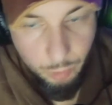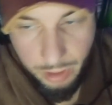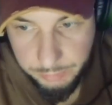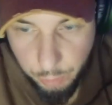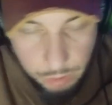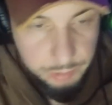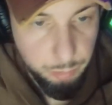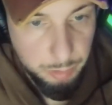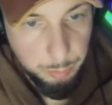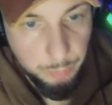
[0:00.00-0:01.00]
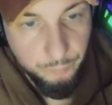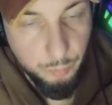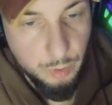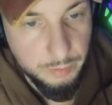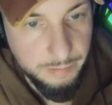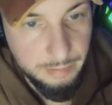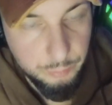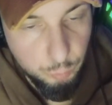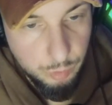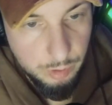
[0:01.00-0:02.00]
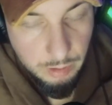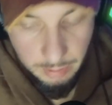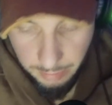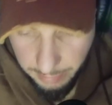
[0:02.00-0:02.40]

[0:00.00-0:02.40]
where I talk to people from all around the world.